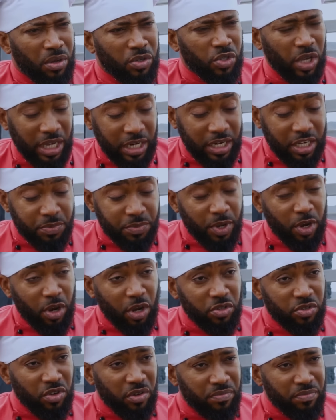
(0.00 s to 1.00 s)
So it is
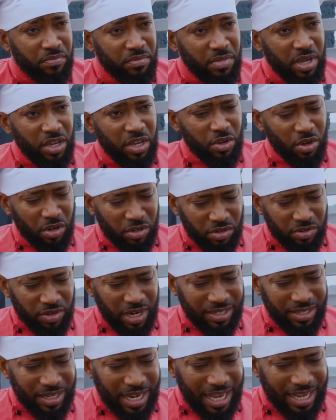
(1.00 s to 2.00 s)
because of me you're
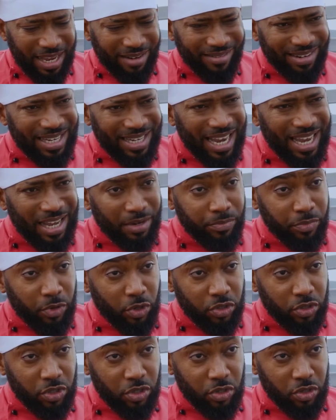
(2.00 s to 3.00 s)
dressed like a retired
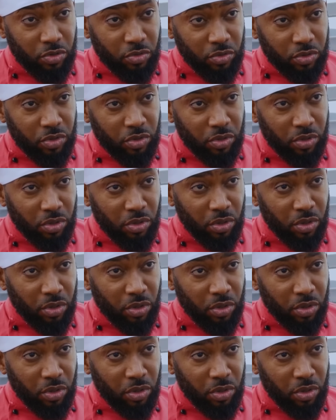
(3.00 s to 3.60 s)
prostitute.